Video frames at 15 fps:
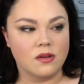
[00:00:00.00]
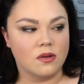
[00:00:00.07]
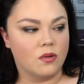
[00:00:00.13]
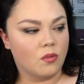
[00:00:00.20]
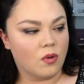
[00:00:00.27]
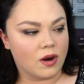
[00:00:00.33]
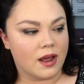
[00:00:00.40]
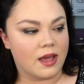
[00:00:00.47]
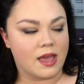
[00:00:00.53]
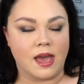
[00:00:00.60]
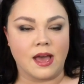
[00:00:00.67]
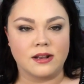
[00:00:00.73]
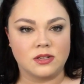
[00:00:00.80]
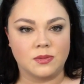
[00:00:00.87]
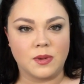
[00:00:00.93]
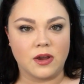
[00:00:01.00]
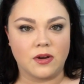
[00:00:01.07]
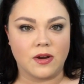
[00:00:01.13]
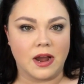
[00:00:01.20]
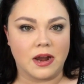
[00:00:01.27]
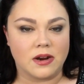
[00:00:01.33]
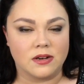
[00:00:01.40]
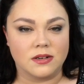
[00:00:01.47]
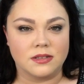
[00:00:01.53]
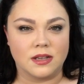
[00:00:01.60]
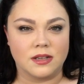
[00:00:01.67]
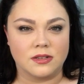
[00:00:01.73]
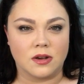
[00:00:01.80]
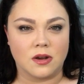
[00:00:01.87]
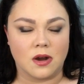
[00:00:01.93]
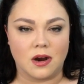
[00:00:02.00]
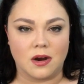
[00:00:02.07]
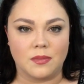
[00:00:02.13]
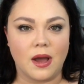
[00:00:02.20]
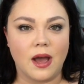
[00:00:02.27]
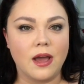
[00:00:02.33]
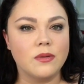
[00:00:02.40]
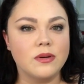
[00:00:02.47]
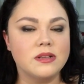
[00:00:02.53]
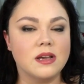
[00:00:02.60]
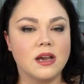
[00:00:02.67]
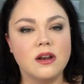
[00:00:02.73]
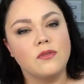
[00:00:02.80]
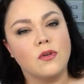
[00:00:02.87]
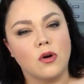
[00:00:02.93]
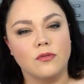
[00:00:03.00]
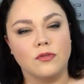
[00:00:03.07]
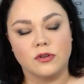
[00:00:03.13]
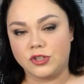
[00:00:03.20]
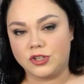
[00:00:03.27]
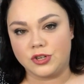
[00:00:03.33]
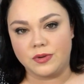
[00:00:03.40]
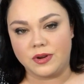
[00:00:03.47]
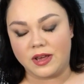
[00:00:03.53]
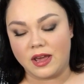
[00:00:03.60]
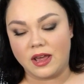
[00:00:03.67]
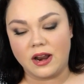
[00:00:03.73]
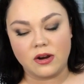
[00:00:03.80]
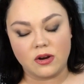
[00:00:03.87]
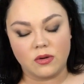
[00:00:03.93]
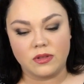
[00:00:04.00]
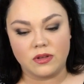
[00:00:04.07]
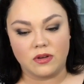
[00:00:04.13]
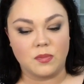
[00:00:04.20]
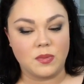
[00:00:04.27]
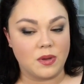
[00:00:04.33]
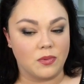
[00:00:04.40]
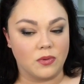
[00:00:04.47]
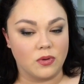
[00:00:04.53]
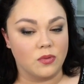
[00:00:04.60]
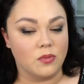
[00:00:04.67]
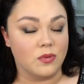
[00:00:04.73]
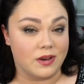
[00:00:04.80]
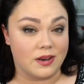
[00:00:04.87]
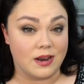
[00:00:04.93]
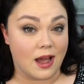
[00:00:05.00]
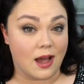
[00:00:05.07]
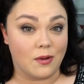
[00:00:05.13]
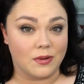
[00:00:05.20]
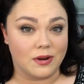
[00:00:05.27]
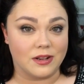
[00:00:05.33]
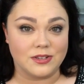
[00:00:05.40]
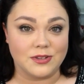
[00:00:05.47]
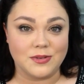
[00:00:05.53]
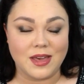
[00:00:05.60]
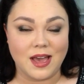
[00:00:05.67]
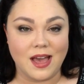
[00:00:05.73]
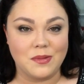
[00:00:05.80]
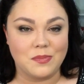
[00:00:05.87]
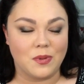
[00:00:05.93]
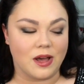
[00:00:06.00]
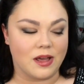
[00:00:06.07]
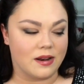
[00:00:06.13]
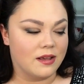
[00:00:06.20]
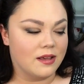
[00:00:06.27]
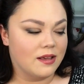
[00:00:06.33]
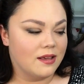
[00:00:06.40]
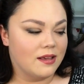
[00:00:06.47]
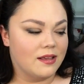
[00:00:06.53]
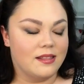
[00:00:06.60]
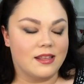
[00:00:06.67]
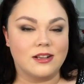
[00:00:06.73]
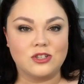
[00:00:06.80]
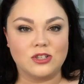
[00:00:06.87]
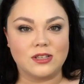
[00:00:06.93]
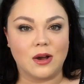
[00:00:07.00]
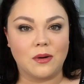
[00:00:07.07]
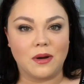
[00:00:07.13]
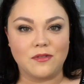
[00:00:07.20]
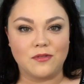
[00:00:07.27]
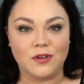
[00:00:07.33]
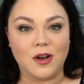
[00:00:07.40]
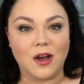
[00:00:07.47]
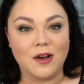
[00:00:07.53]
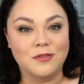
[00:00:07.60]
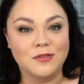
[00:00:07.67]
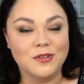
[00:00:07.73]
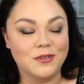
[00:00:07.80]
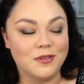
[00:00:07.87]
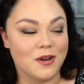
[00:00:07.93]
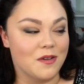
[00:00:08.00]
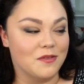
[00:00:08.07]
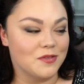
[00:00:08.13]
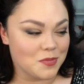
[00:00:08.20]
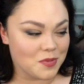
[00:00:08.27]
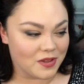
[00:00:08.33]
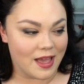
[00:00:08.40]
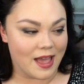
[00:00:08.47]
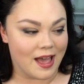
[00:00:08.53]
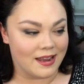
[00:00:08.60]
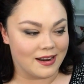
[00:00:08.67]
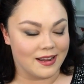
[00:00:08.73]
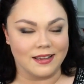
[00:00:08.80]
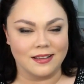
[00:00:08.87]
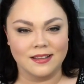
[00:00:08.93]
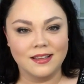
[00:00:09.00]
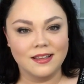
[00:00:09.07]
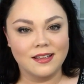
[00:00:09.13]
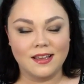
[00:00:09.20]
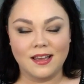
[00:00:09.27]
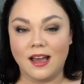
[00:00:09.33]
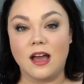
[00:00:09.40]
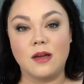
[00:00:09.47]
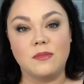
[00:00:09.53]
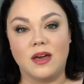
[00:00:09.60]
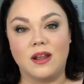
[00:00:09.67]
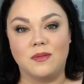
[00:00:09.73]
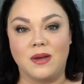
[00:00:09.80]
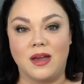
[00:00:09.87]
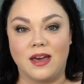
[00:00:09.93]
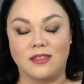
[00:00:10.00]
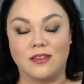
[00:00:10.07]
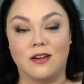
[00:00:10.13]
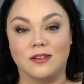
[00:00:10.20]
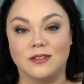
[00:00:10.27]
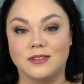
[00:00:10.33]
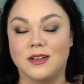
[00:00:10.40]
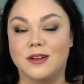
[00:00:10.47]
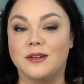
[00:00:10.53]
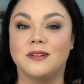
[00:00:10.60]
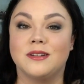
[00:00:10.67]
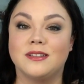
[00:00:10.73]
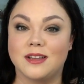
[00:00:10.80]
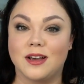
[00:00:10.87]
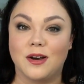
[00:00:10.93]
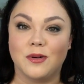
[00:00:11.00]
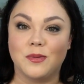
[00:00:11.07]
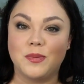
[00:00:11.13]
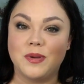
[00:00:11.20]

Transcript: what I add to my crackers as a carb. I always kind of overshoot it, and I know there are people who would not want to do that, but that's just how I feel com comfortable adding. I'm bad at math also, so